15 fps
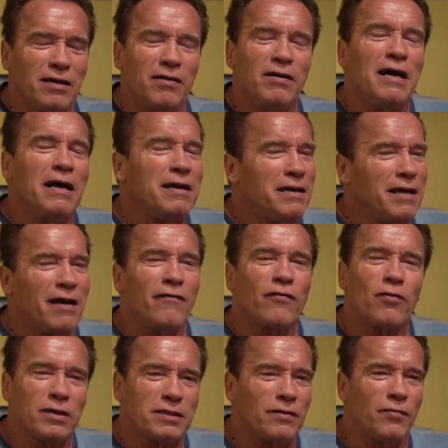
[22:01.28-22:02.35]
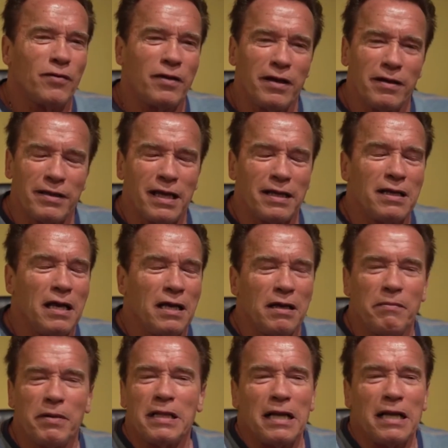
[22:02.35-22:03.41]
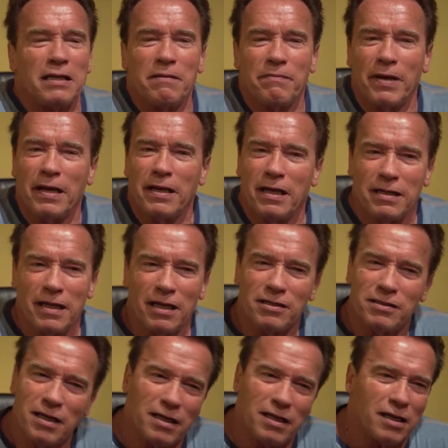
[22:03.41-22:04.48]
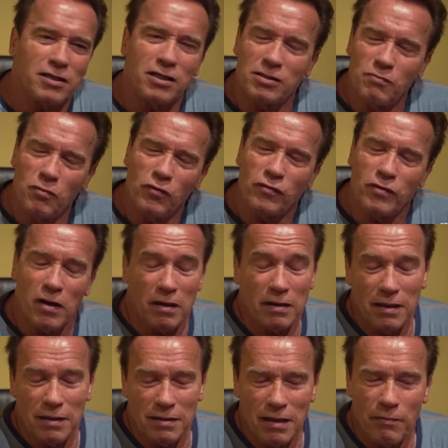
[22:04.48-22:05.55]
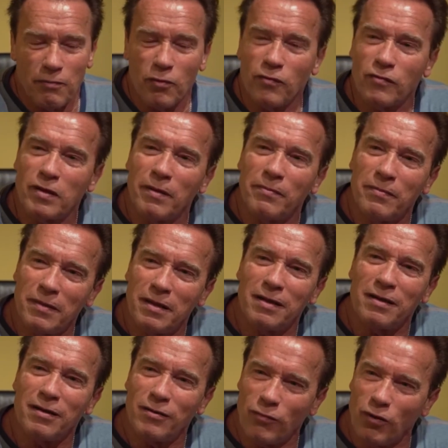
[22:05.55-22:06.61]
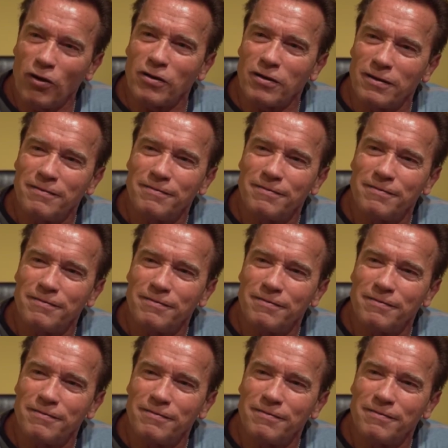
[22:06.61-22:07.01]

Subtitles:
So yeah, of course I will hear that. But I didn't pay any attention to it. I just moved on, and that proved them wrong.